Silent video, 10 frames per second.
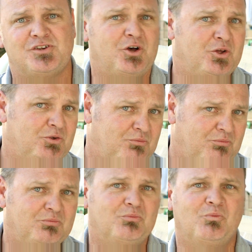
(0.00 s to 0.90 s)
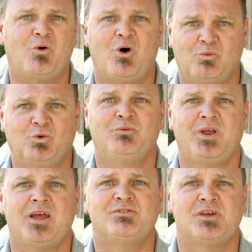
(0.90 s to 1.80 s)
So why wouldn't we
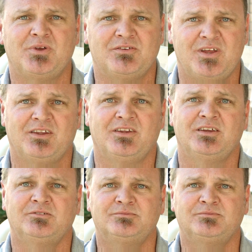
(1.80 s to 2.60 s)
have something down there?